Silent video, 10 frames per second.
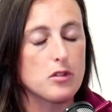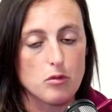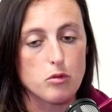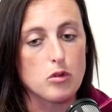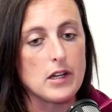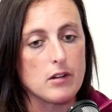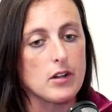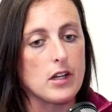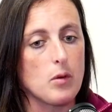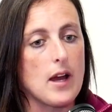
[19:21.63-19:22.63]
did really,
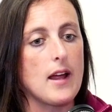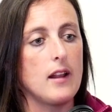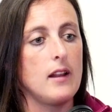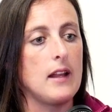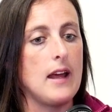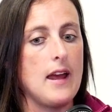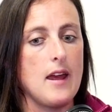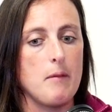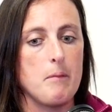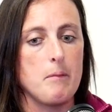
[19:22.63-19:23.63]
really well.
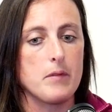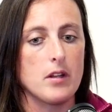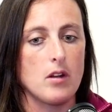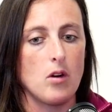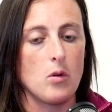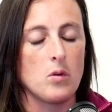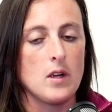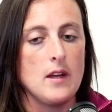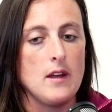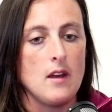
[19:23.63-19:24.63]
Um, you know,
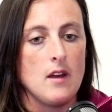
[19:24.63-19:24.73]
